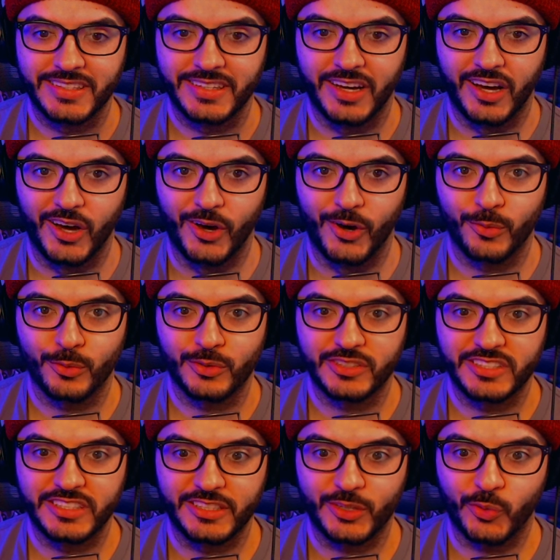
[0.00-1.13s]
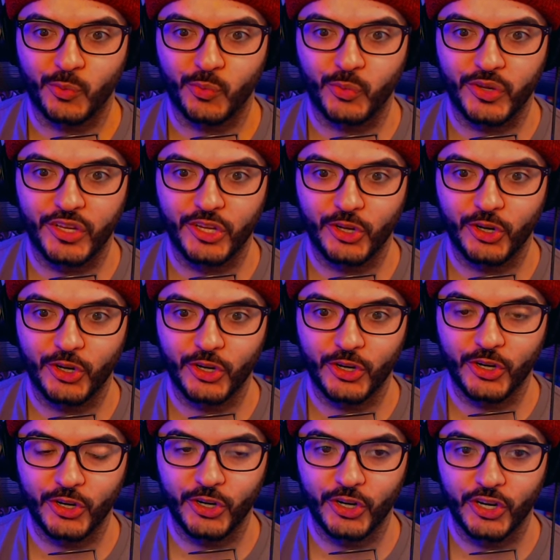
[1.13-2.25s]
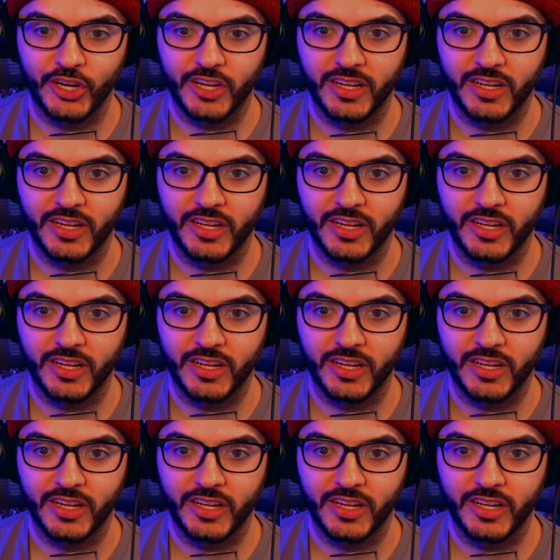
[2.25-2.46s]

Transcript: Uh-oh, we're seeing the real her?